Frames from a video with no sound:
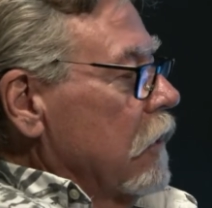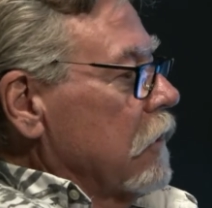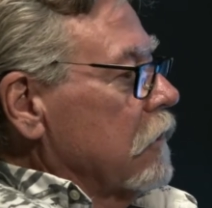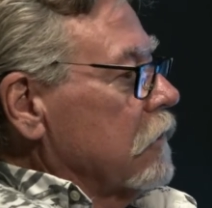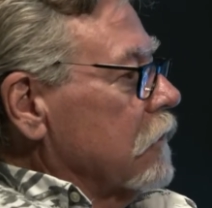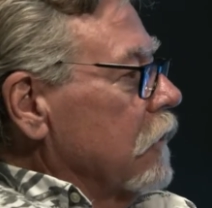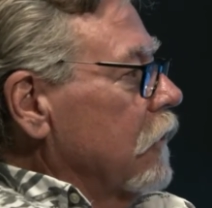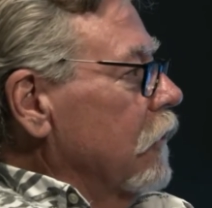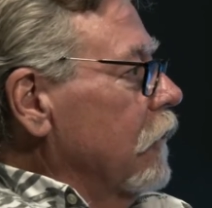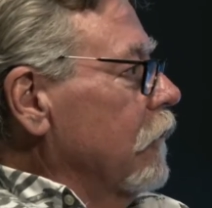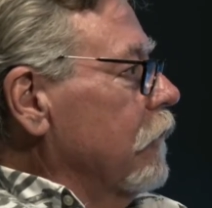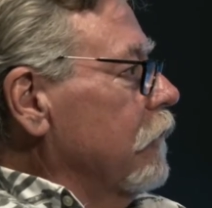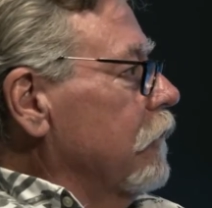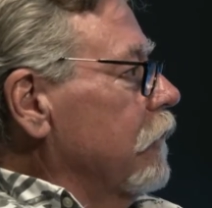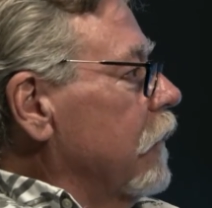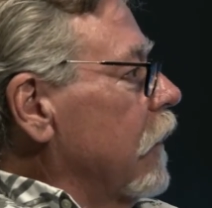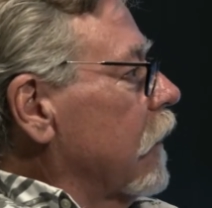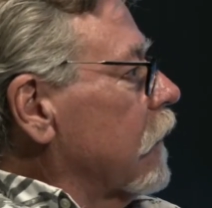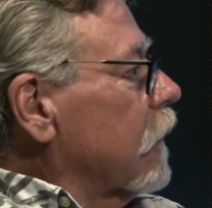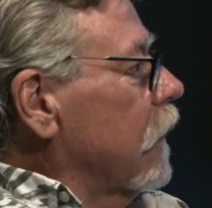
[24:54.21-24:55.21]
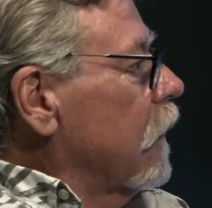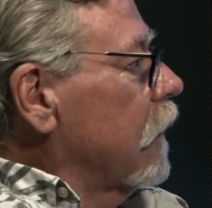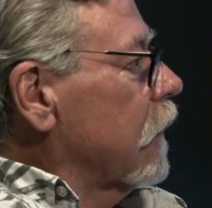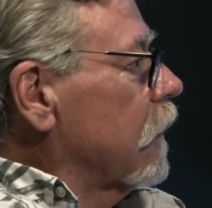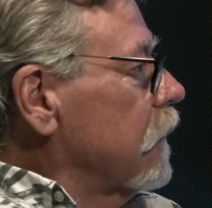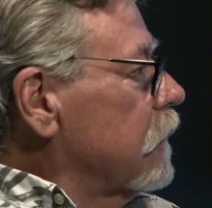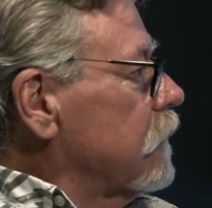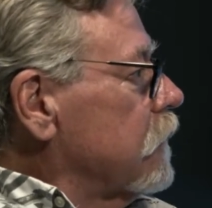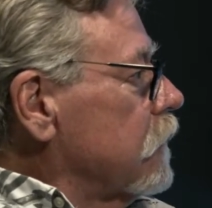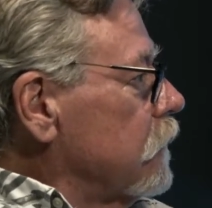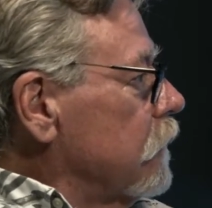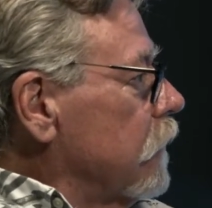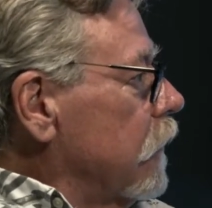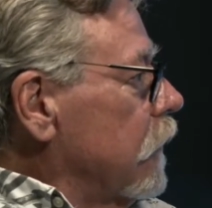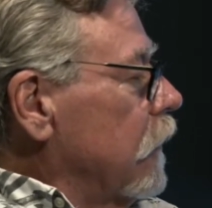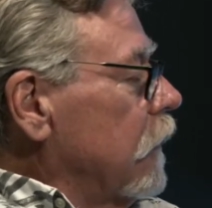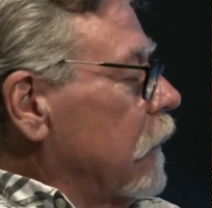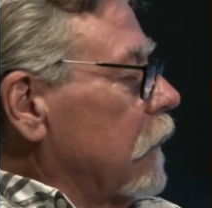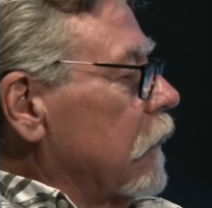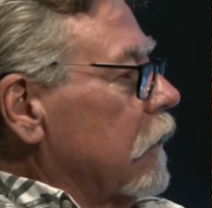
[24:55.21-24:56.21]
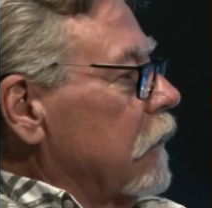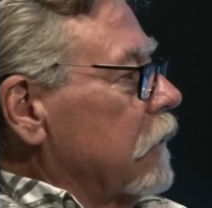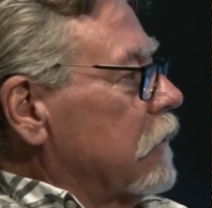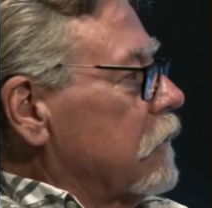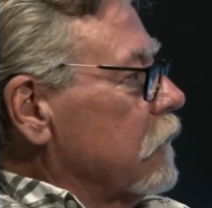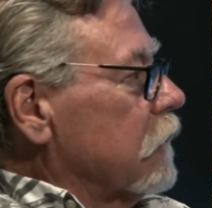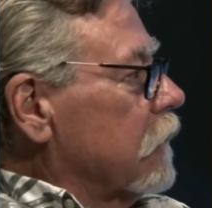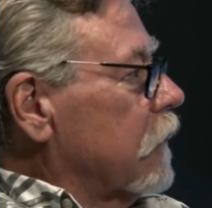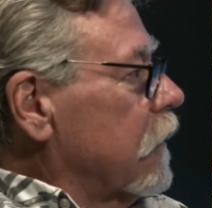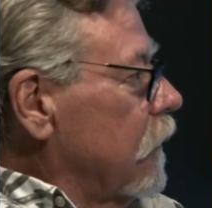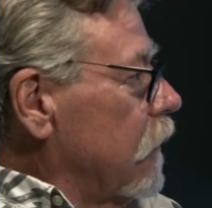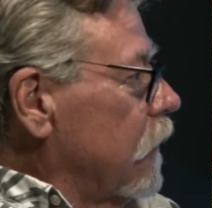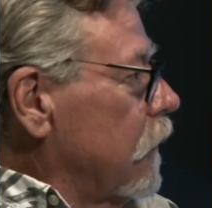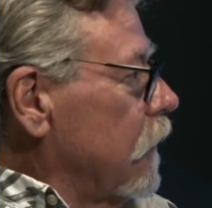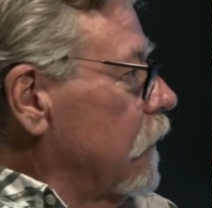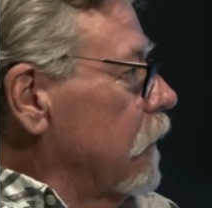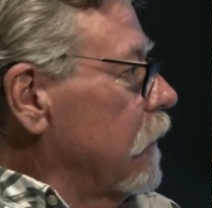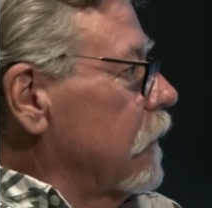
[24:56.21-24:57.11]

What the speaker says: So that kind of gets you in, gets your key,